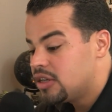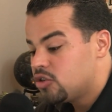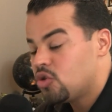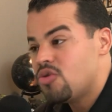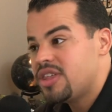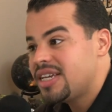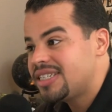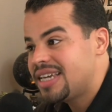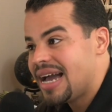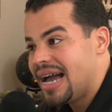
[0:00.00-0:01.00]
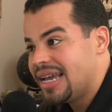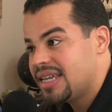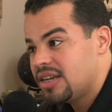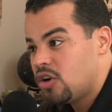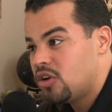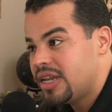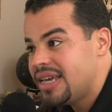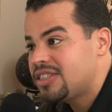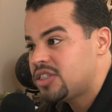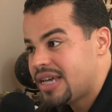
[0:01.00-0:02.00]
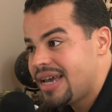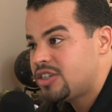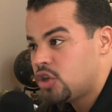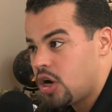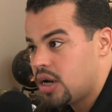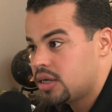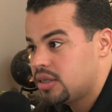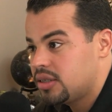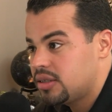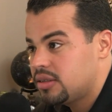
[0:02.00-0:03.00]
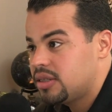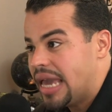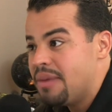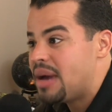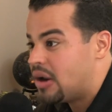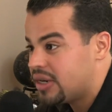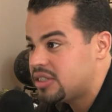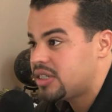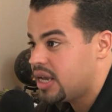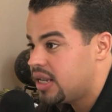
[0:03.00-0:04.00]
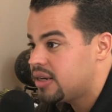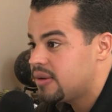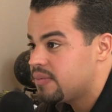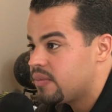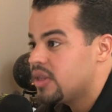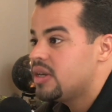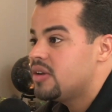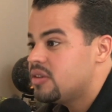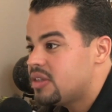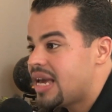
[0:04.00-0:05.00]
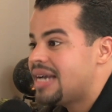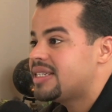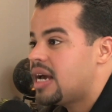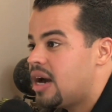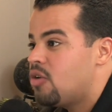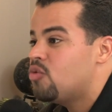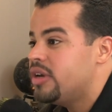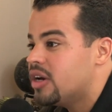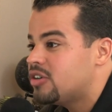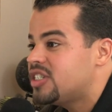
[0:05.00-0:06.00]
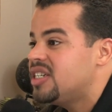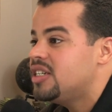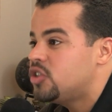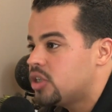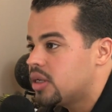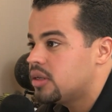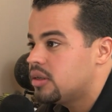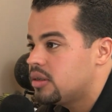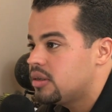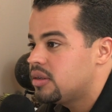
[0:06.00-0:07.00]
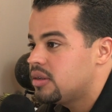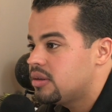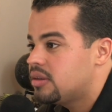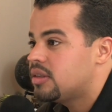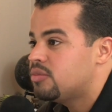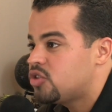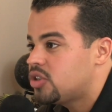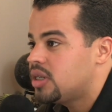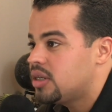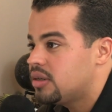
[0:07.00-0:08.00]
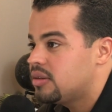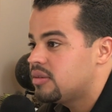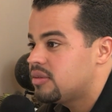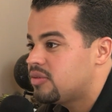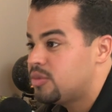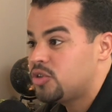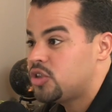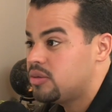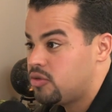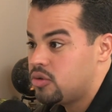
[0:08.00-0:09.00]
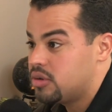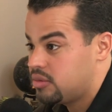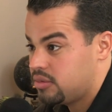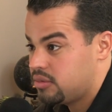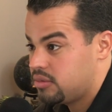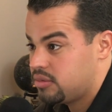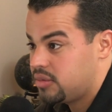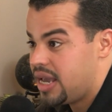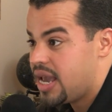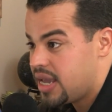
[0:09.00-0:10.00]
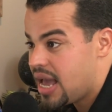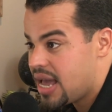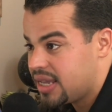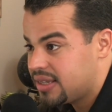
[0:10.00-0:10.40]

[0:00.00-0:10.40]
So this guy, on his TED Talk, came out and said, that's how we are teaching the machine for AI.